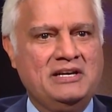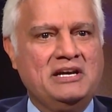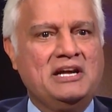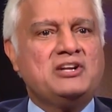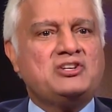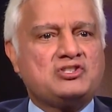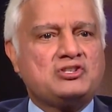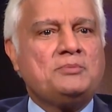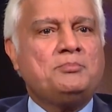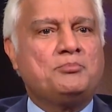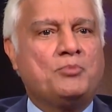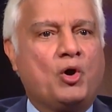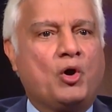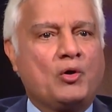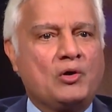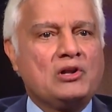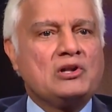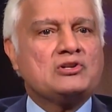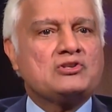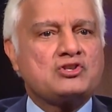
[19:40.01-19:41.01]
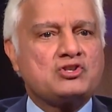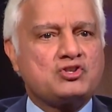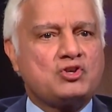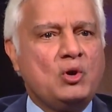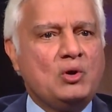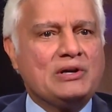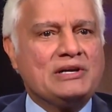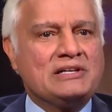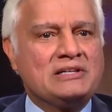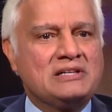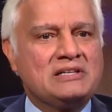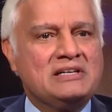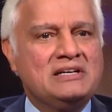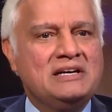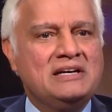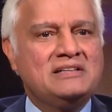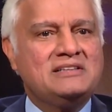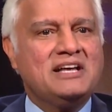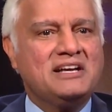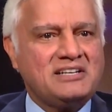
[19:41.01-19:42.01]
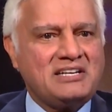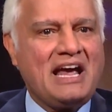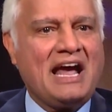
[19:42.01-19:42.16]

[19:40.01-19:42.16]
It's a moral soil that